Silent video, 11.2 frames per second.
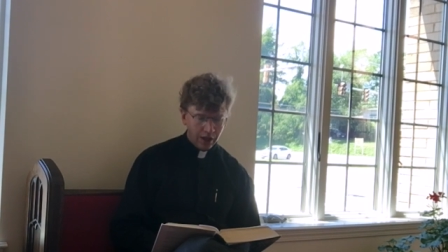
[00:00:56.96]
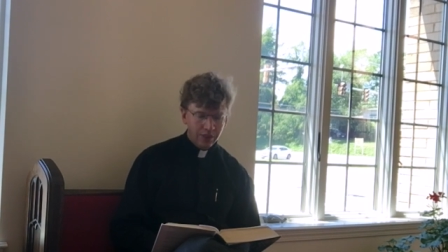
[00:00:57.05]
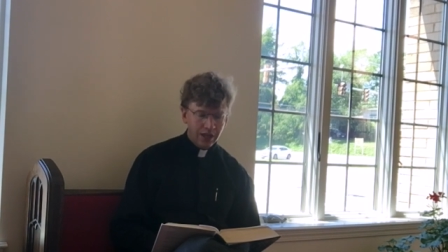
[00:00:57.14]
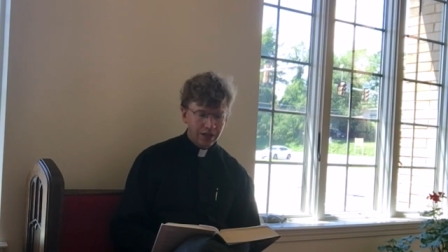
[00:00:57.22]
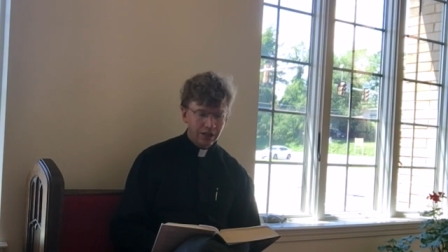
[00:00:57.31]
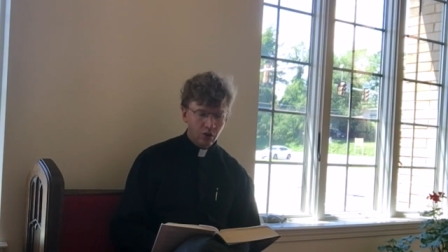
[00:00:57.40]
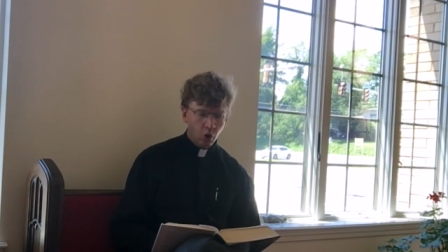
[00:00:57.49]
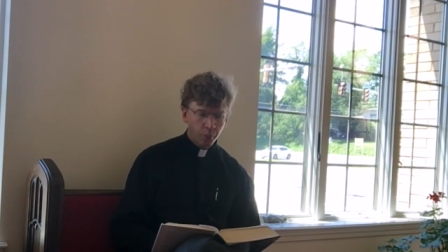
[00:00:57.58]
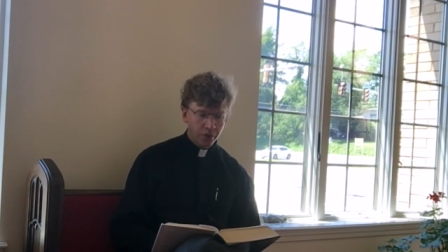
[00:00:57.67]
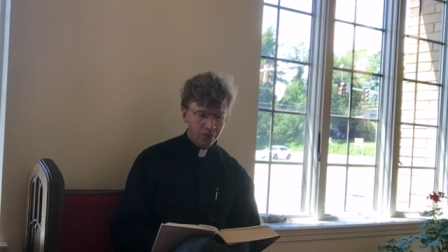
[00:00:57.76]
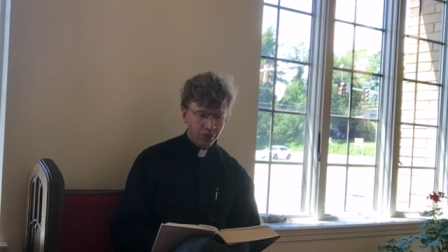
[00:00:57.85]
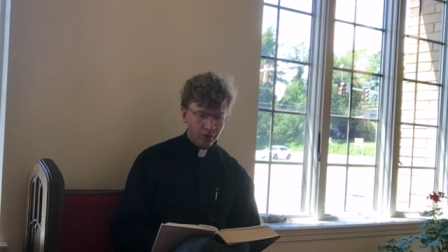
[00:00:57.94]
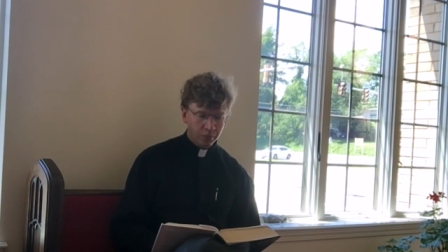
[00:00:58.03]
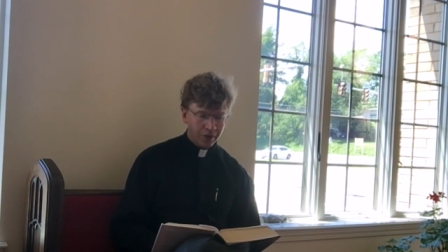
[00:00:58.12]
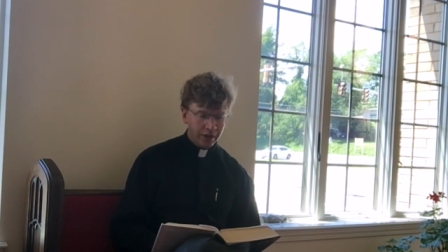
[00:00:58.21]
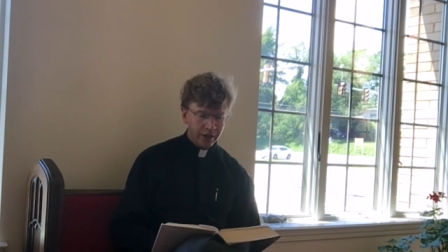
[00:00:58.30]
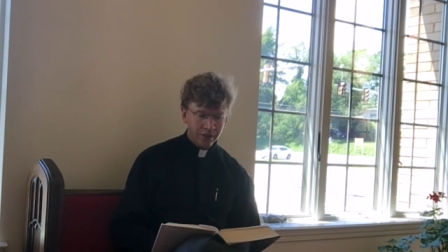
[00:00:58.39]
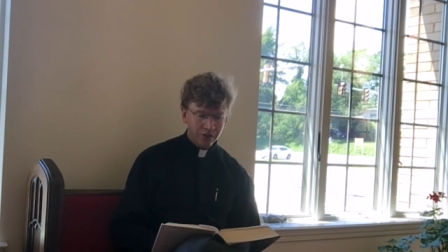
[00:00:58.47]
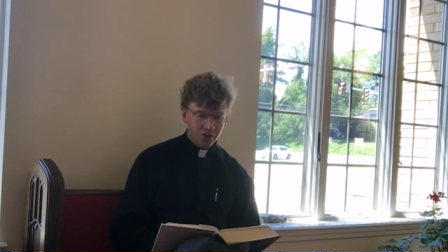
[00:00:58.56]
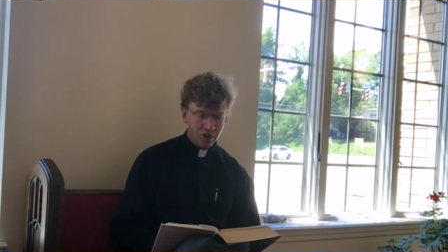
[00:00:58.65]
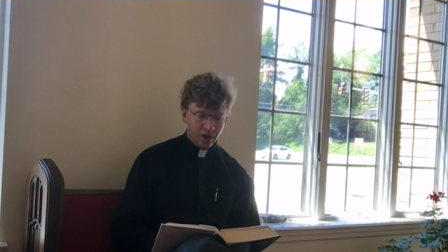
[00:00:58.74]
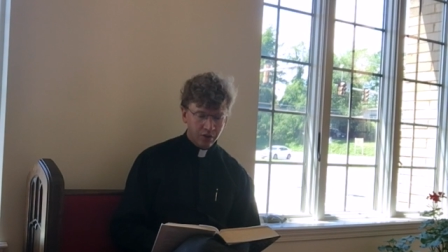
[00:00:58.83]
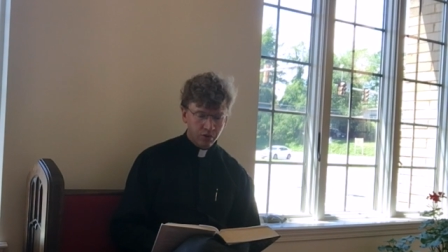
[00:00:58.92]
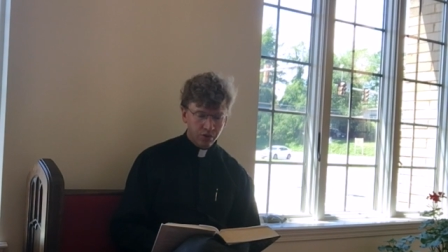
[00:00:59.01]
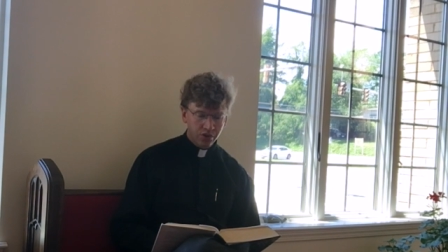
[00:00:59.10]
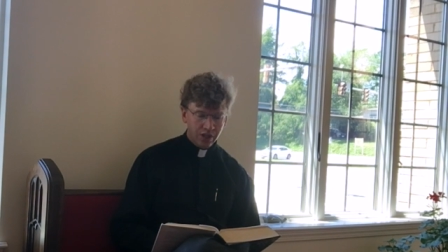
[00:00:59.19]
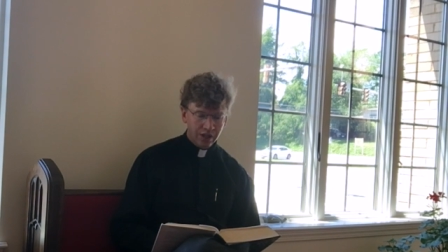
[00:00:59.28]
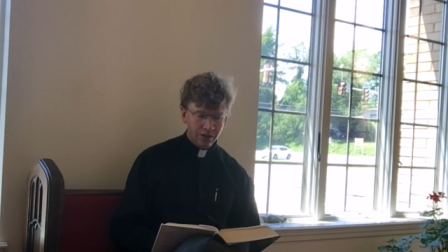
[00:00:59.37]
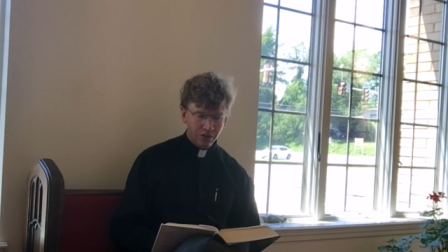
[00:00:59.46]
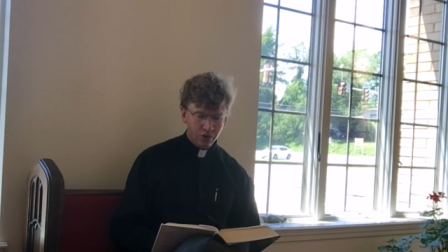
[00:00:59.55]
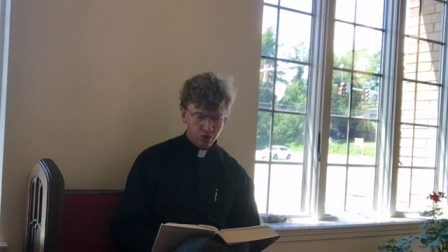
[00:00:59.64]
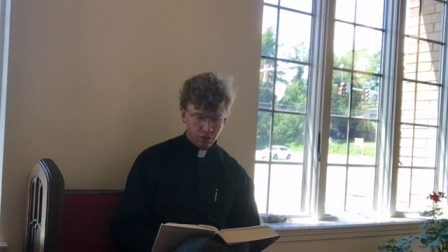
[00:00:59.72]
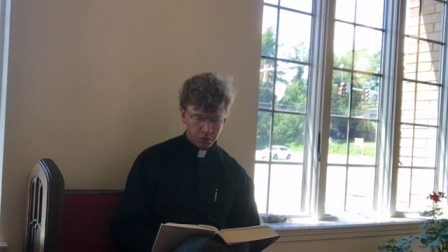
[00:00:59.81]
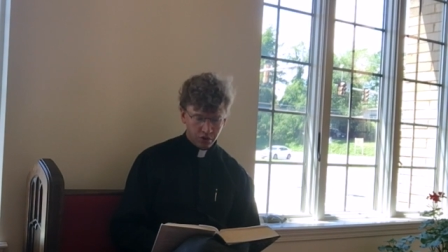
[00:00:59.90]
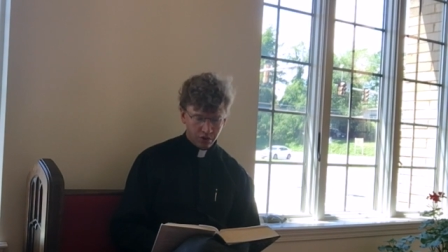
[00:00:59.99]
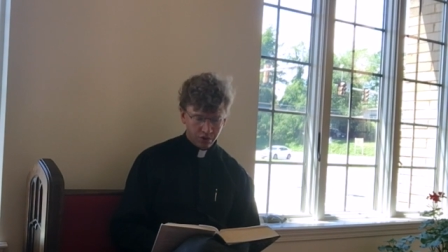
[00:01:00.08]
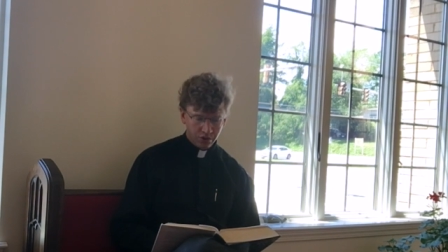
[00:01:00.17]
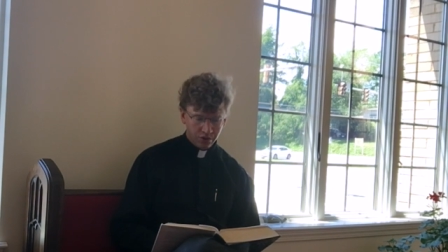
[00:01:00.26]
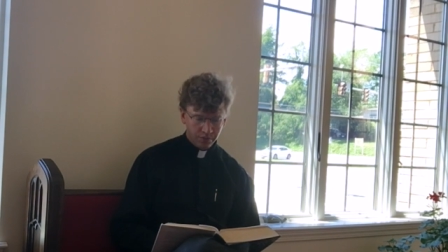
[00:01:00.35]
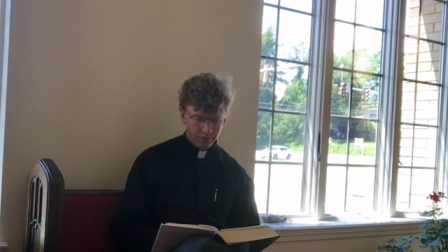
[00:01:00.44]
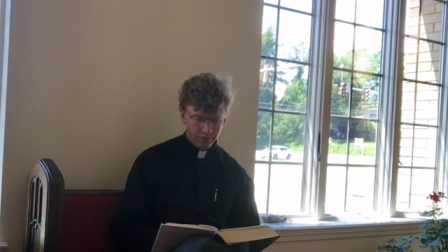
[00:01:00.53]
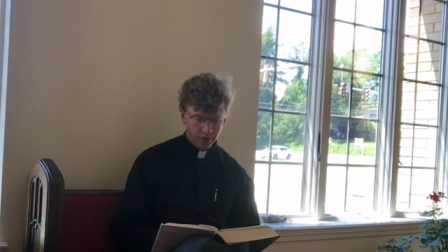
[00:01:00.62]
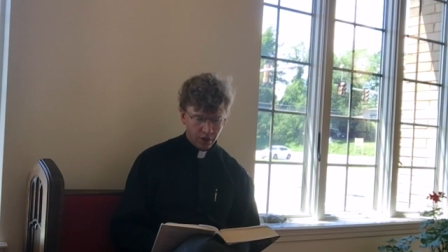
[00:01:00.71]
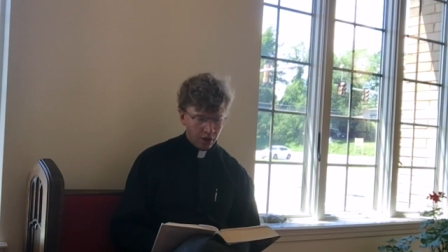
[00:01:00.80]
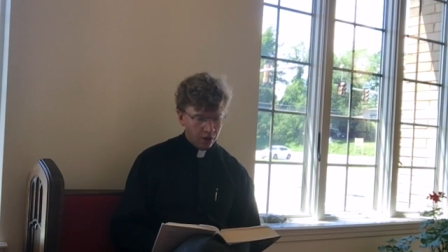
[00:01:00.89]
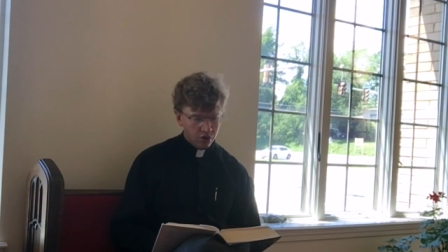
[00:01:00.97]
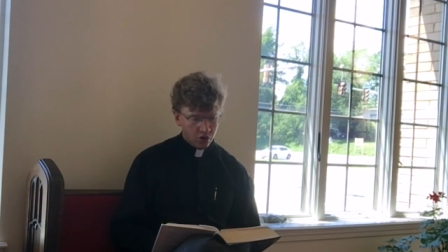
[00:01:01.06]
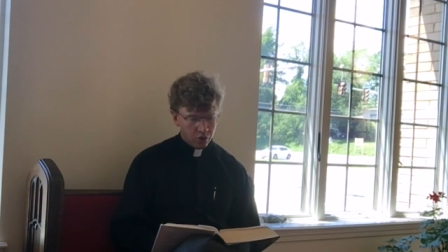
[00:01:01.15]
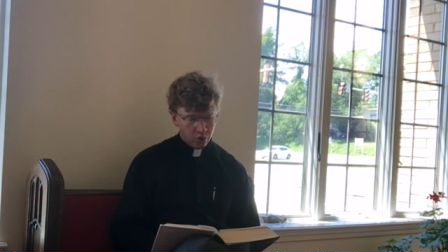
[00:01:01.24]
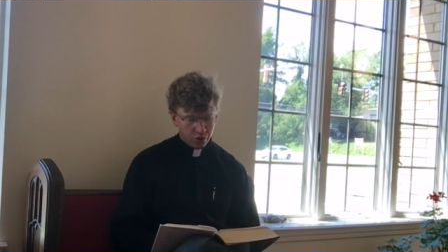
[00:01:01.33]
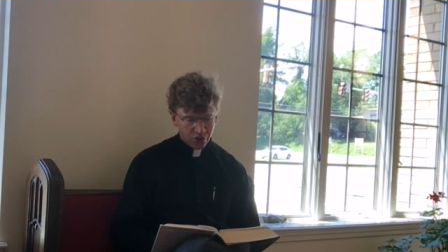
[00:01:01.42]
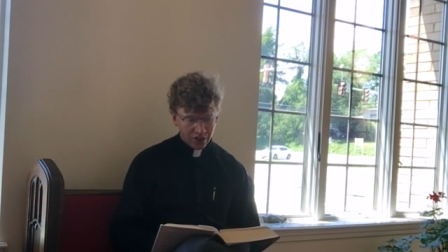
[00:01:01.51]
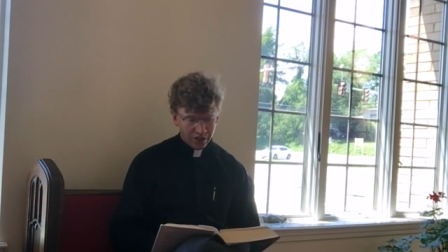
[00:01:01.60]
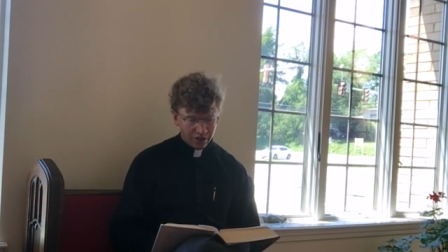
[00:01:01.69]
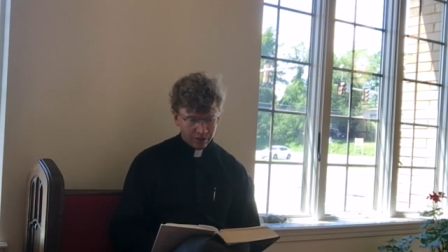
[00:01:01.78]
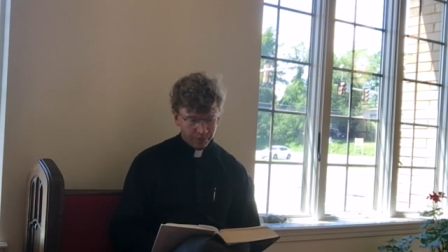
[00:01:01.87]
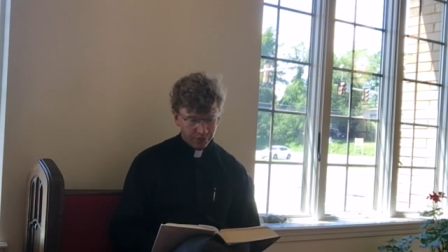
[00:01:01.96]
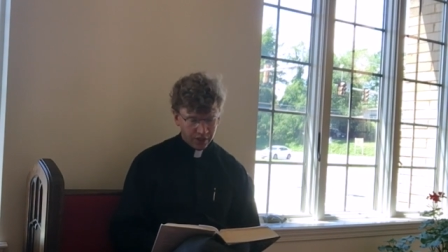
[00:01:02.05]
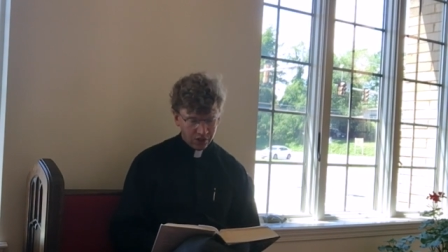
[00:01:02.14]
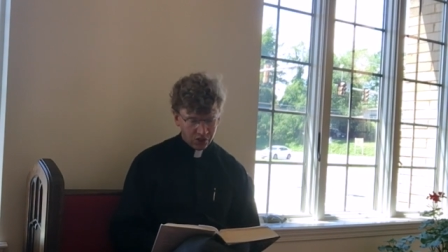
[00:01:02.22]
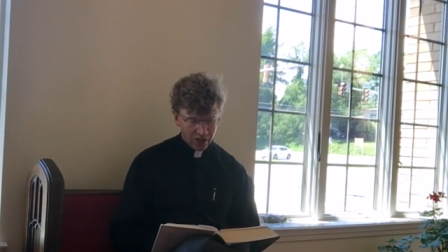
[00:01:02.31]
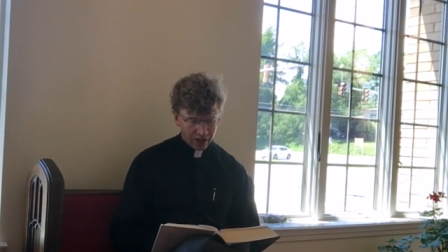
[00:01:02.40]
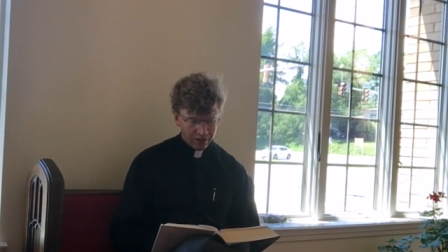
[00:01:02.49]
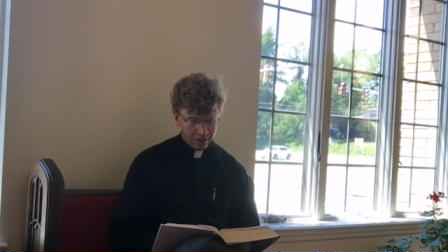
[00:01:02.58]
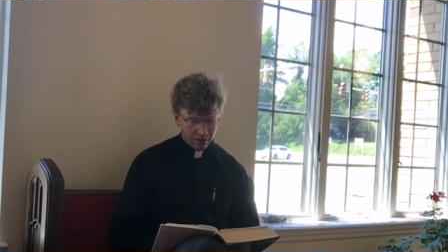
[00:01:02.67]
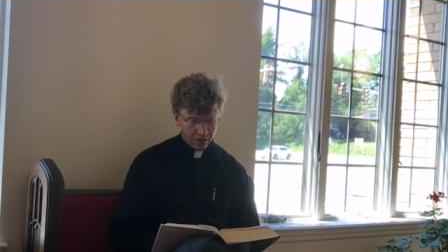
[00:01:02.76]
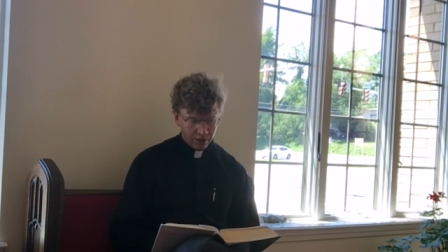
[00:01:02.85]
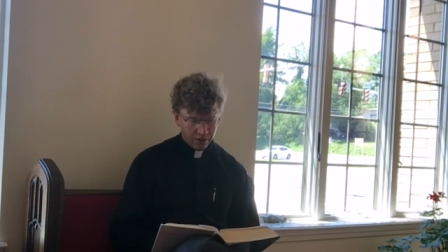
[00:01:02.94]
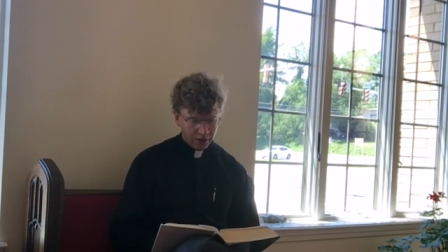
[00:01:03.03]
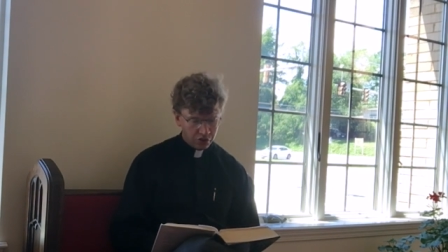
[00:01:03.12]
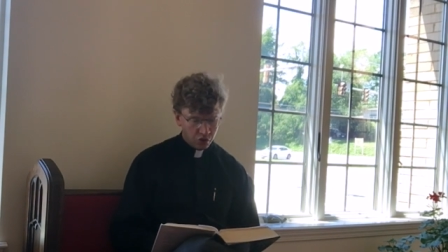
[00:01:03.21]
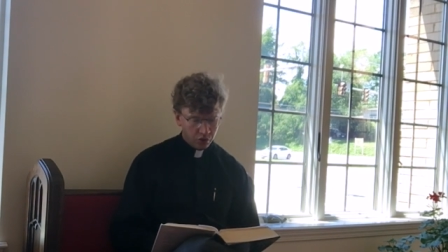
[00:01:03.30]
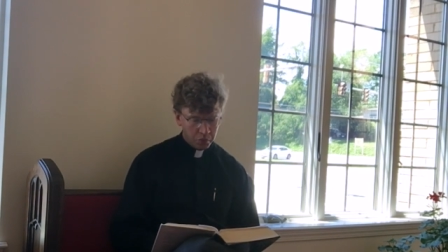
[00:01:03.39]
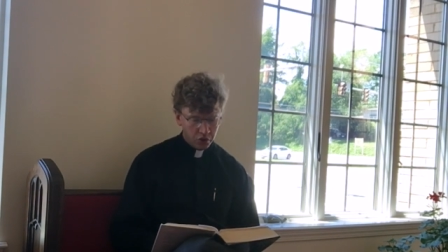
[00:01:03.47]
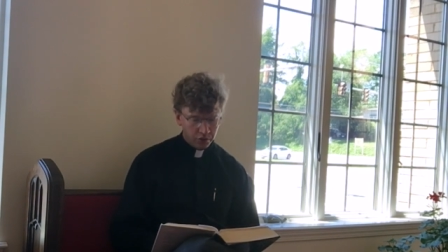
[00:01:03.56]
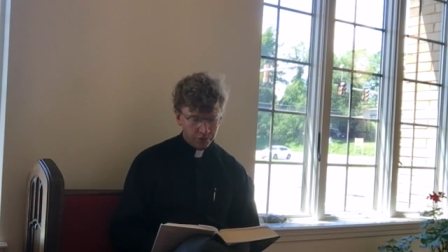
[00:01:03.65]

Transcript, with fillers: Then he opened their minds to understand the Scriptures. So you see, he said, that Scripture